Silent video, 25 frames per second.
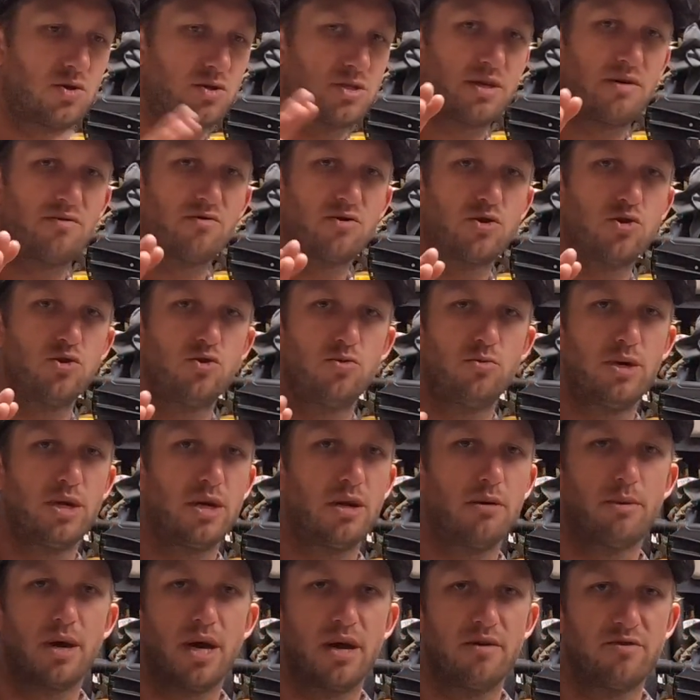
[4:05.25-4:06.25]
a 7.2
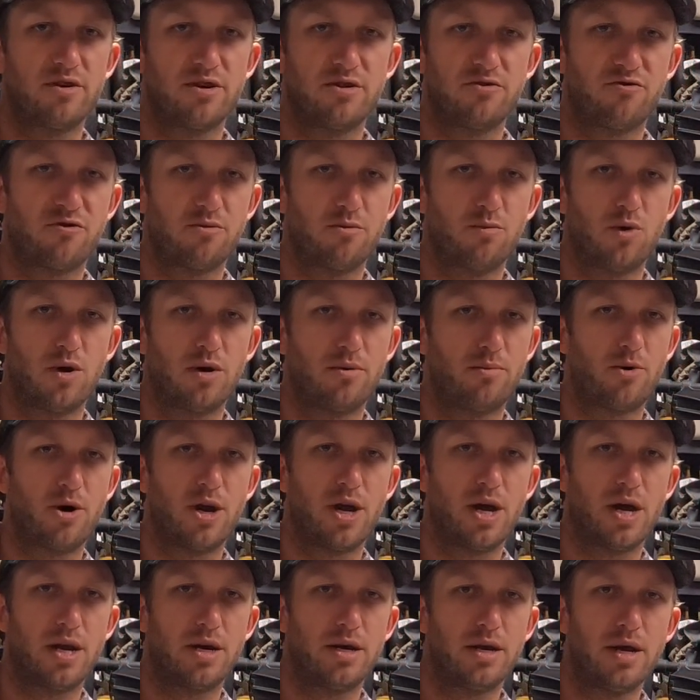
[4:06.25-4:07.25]
medium heavy from one
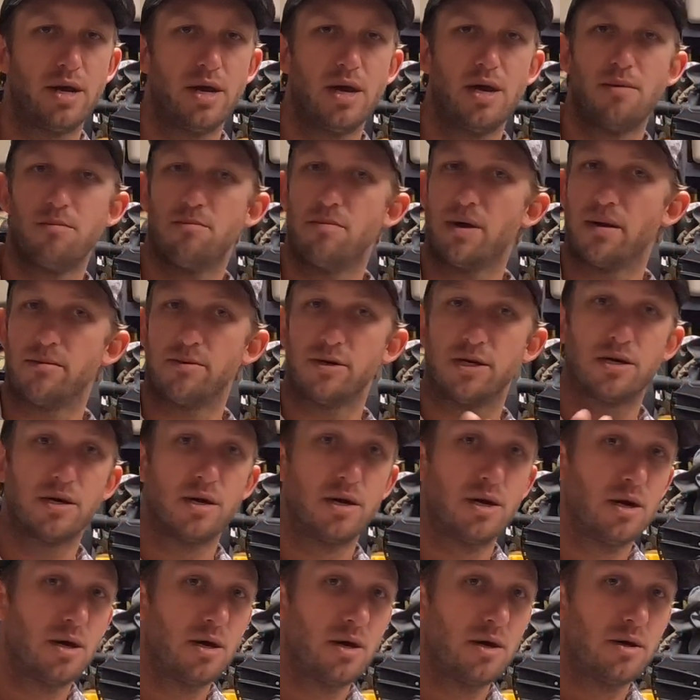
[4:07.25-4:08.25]
brand, maybe
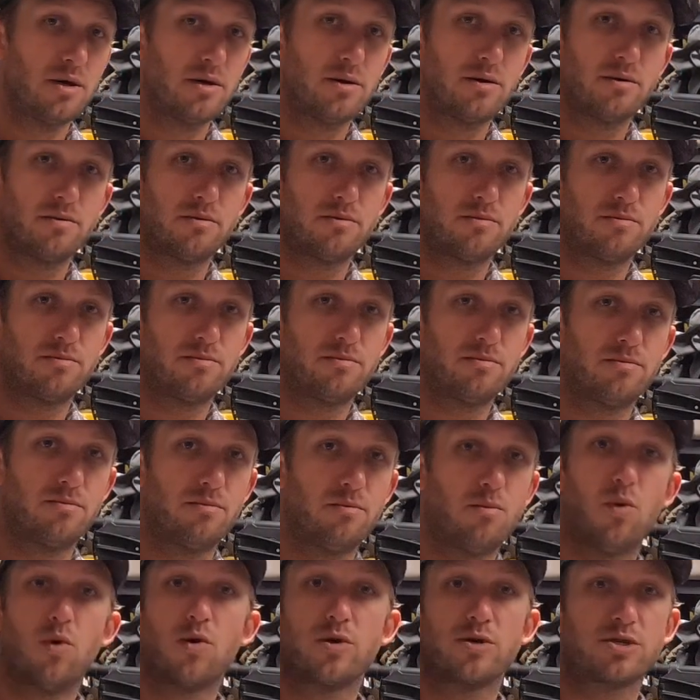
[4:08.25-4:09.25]

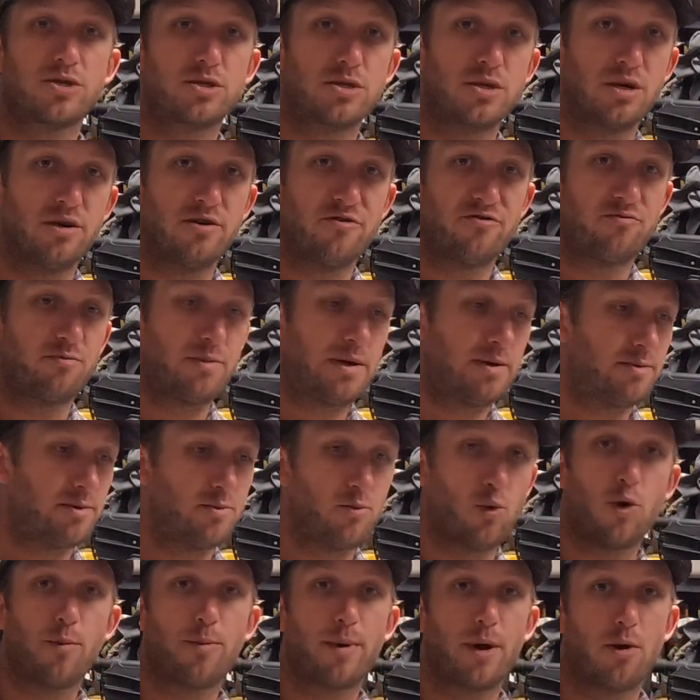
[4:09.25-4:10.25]
more stiff, maybe
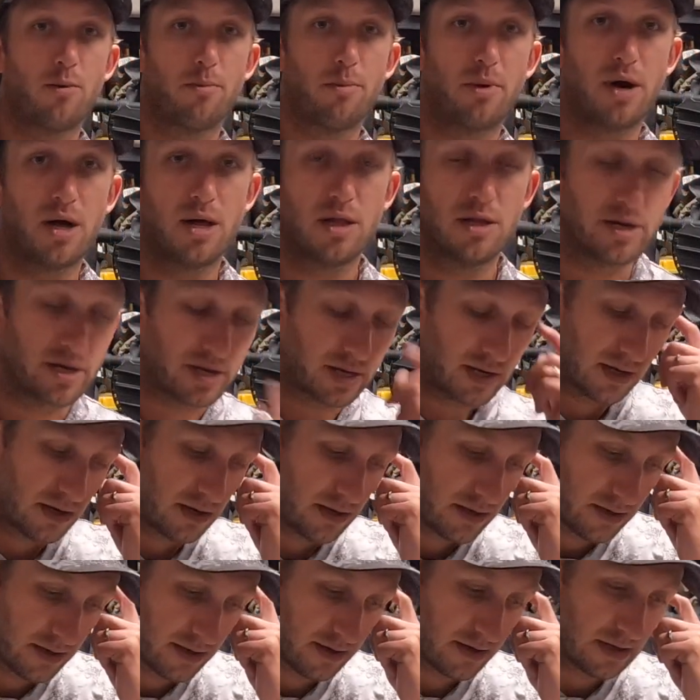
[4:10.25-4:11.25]
more parabolic.
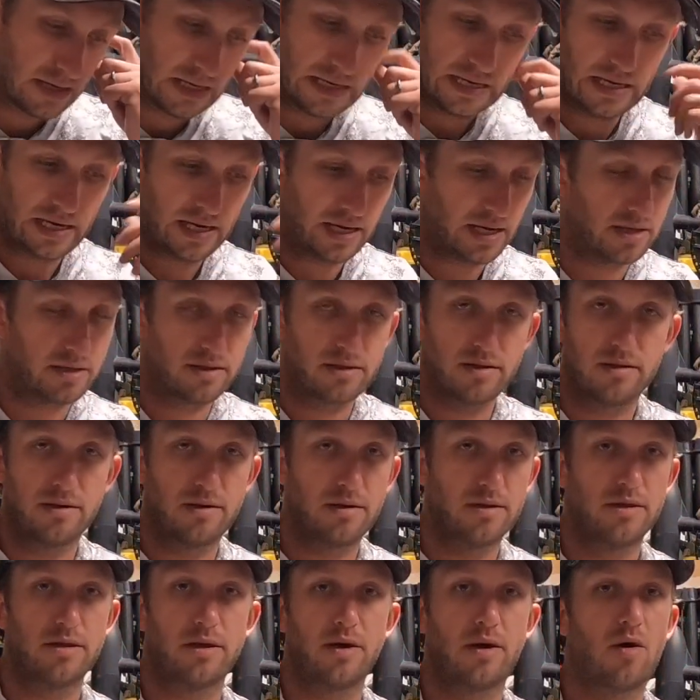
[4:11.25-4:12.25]

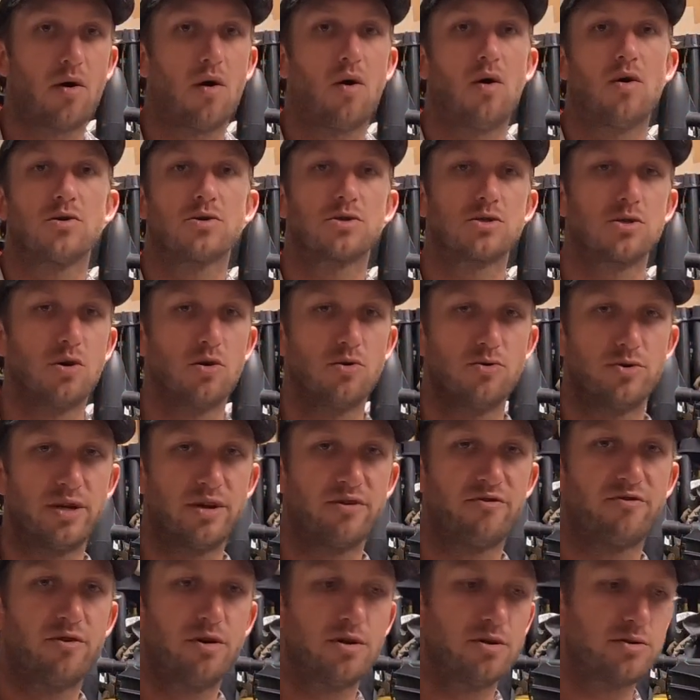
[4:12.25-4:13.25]
They're all so
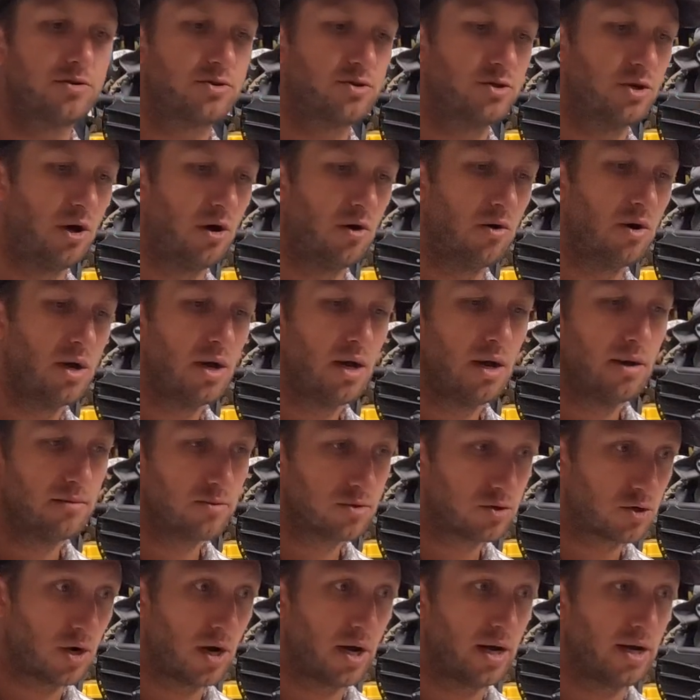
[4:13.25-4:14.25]
different. So
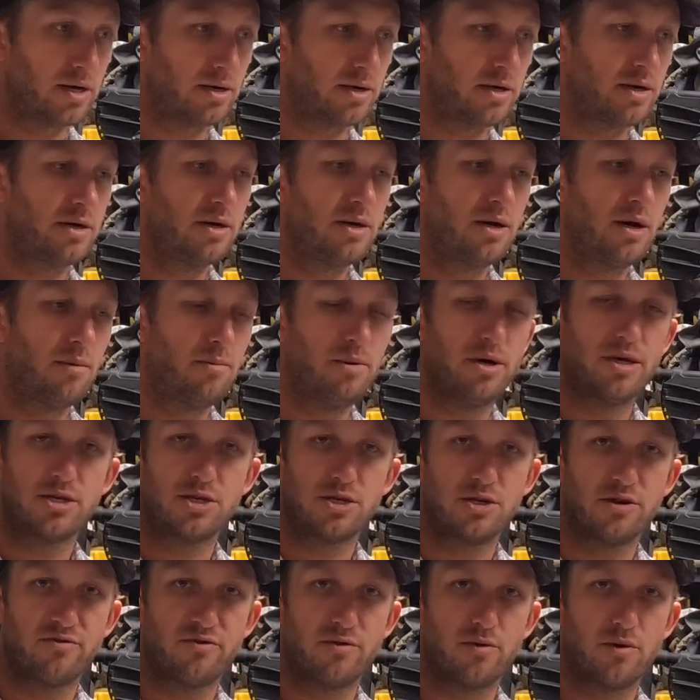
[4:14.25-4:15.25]
trying a bunch
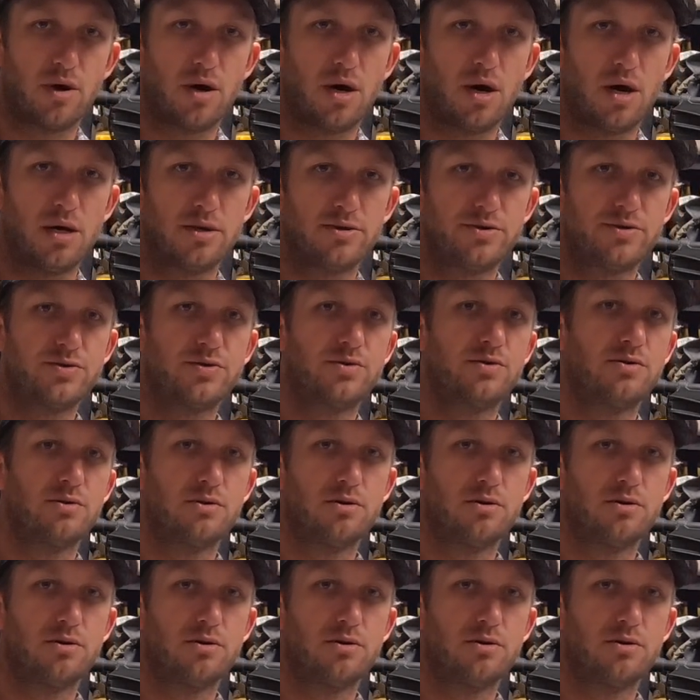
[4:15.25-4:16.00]
of different rods.